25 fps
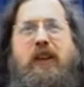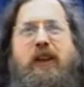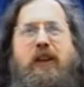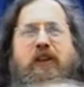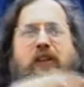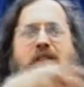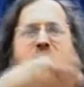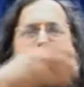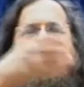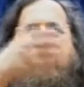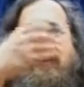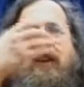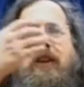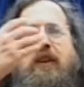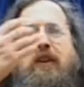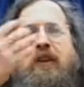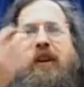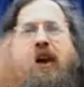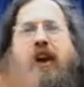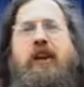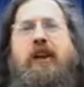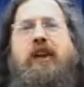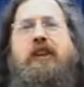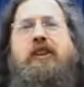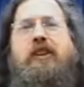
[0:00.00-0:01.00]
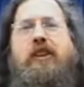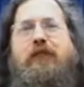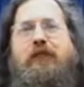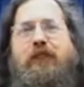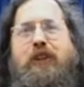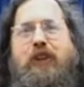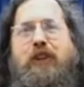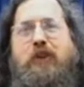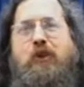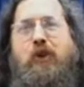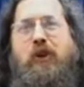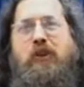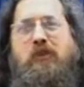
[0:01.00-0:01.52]
and
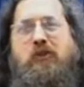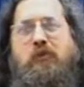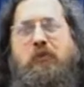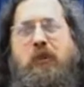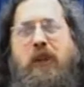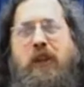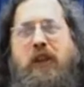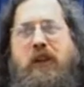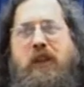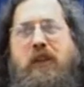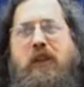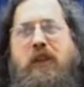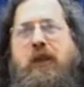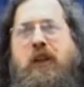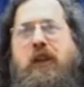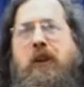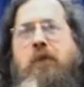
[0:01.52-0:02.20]
connectivity costs money.